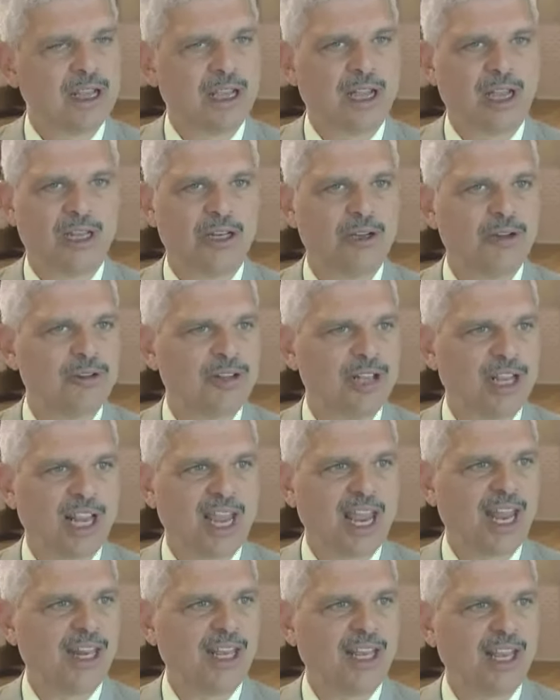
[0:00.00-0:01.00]
I don't think
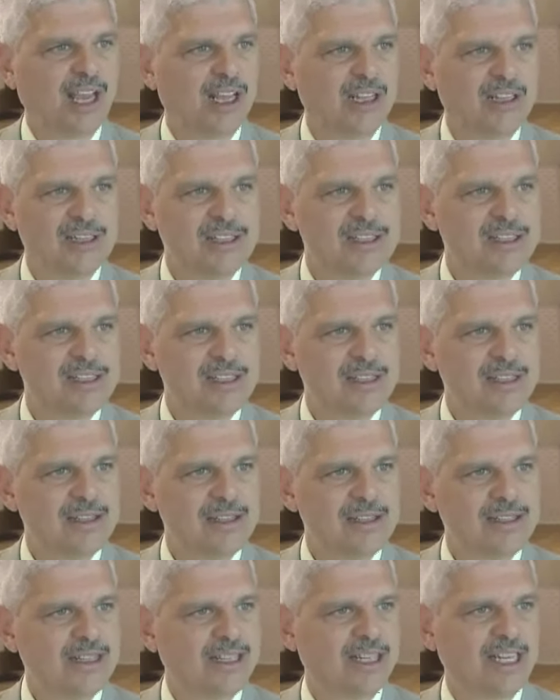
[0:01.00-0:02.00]
any other
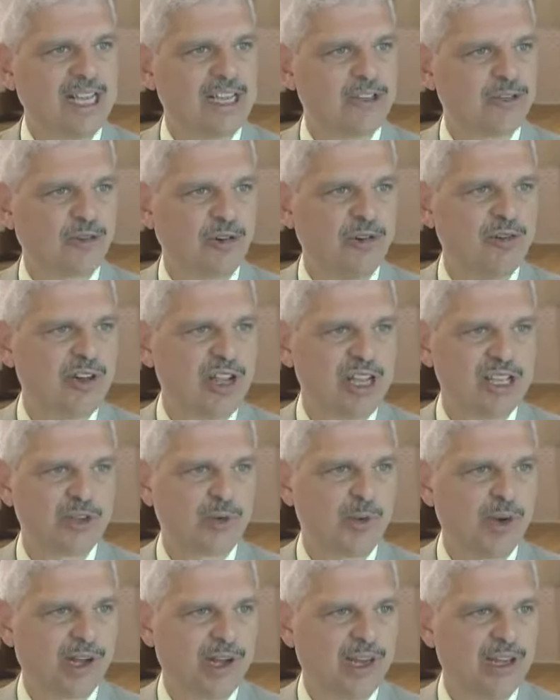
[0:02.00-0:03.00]
city has grown as
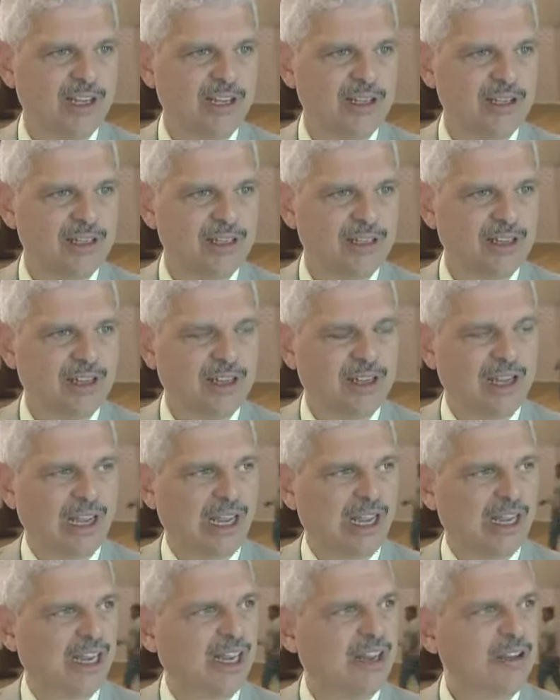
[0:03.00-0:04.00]
quickly
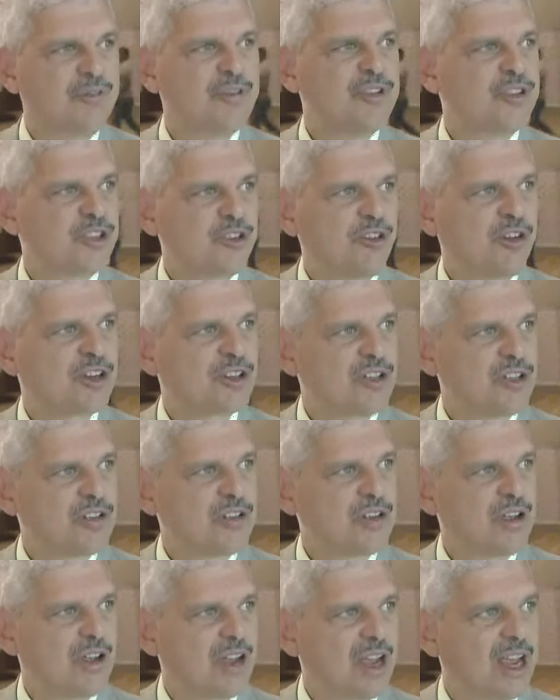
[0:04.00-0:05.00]
and infrastructure
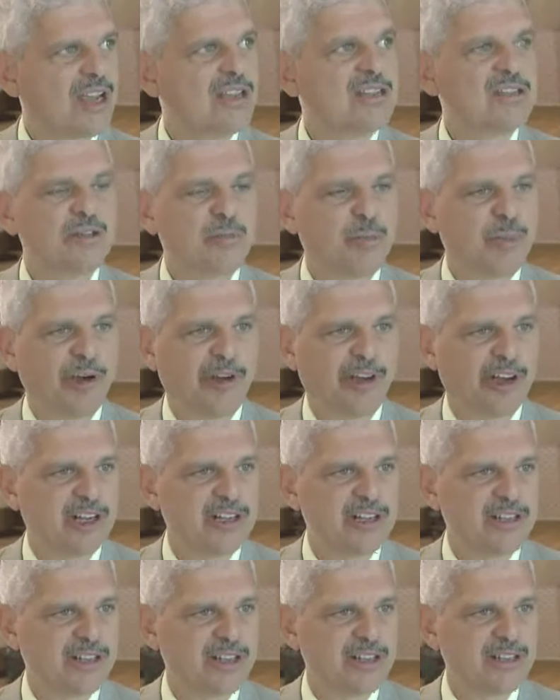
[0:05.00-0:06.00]
as superior
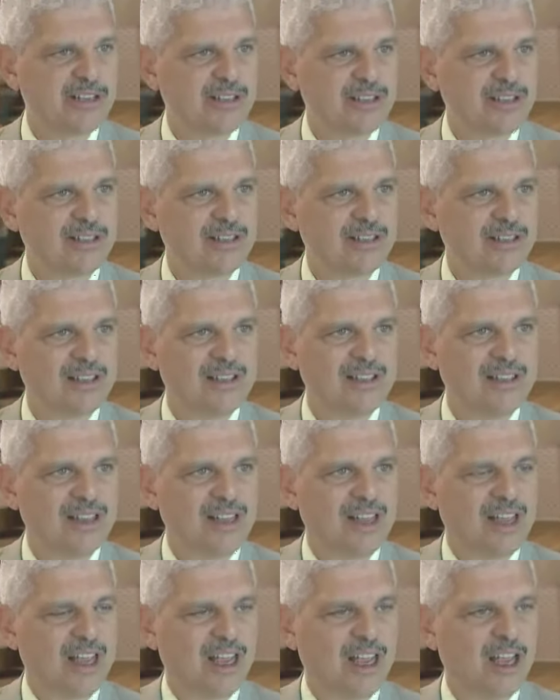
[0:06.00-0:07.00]
as this
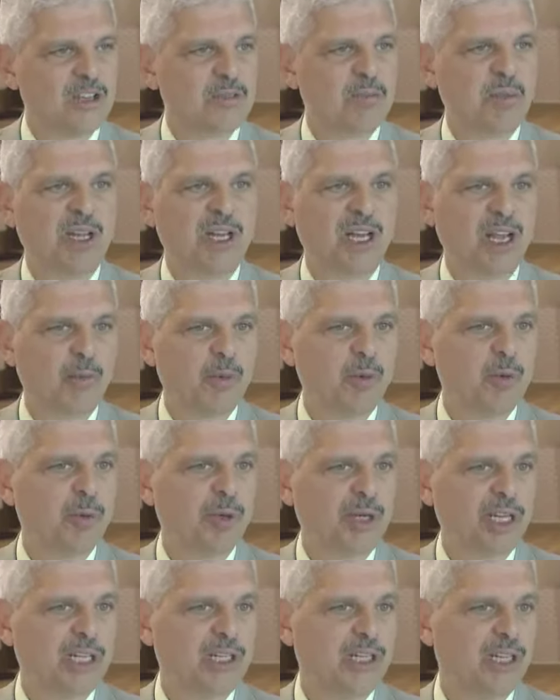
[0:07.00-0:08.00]
has been able to
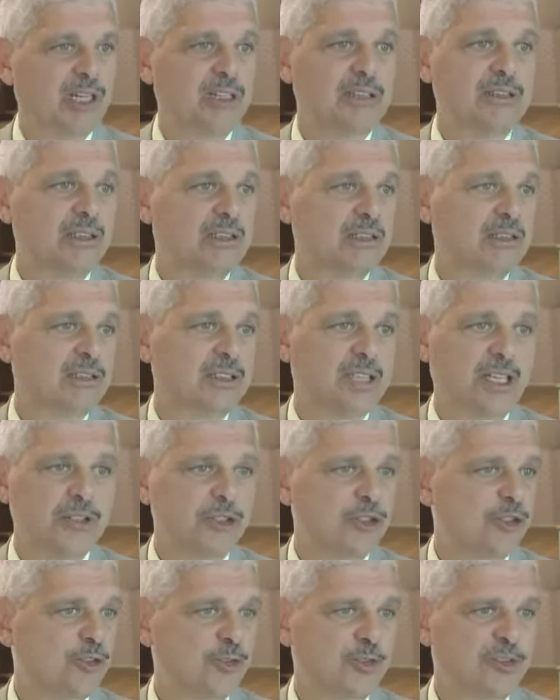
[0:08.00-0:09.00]
be done in such
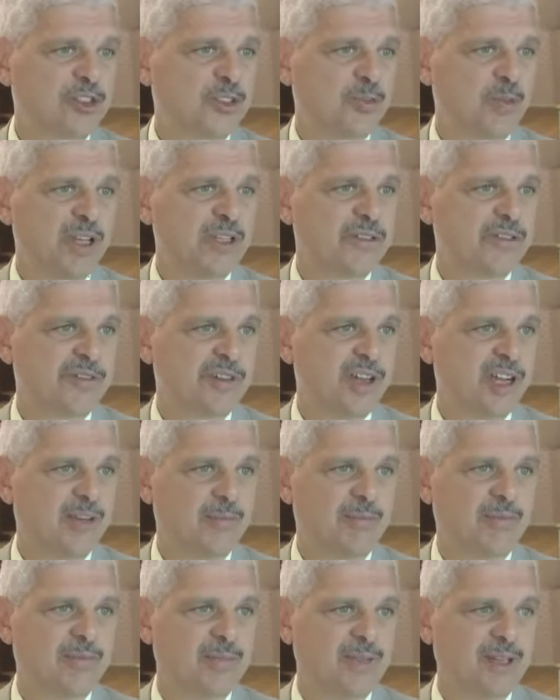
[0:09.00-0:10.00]
a short space of
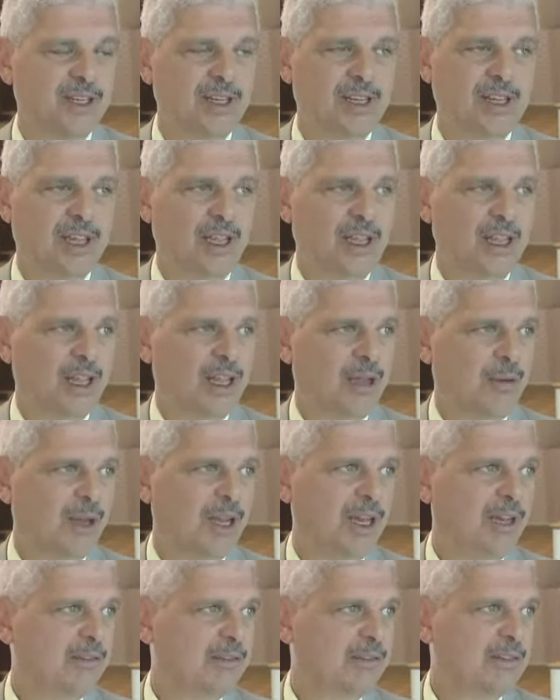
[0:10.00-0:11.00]
time. I
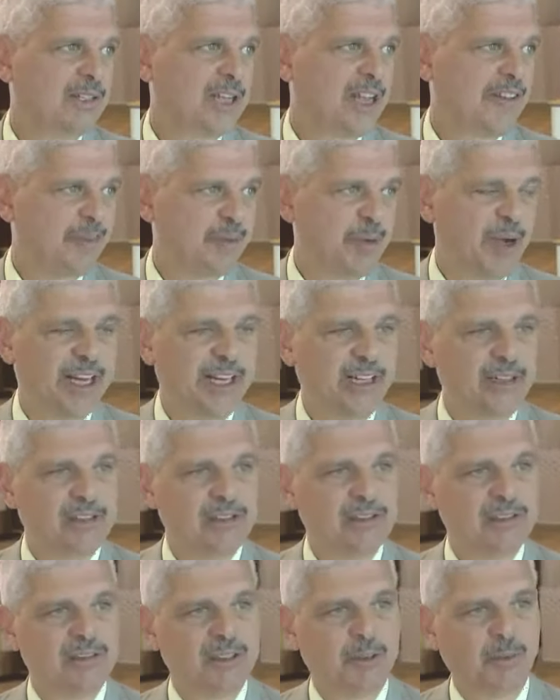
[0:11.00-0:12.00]
mean, never mind
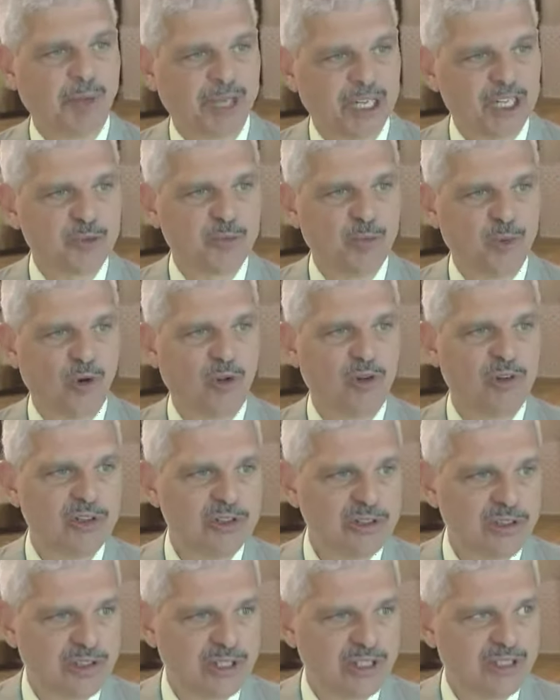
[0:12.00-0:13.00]
the biggest
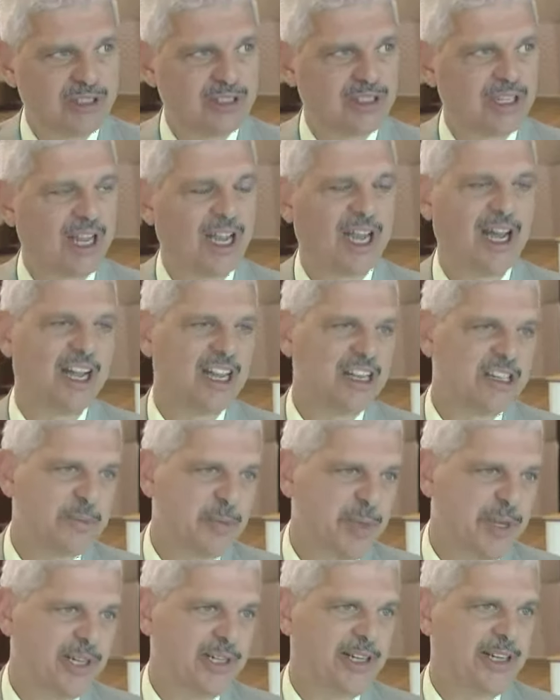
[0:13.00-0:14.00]
malls and the
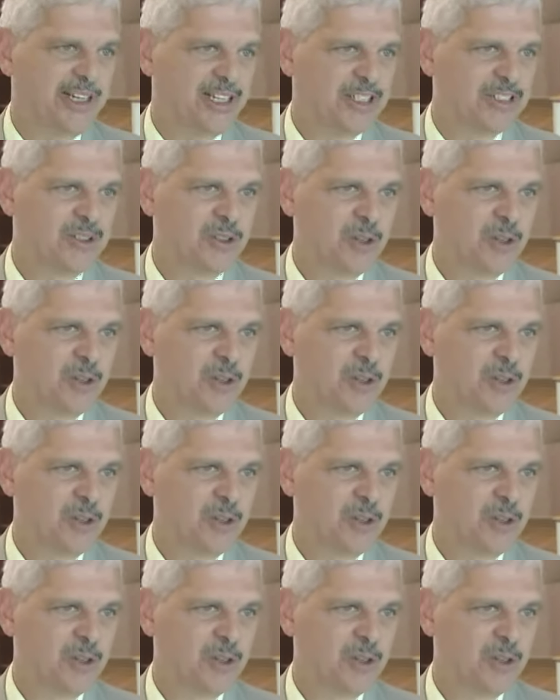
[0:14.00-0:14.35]
highest buildings,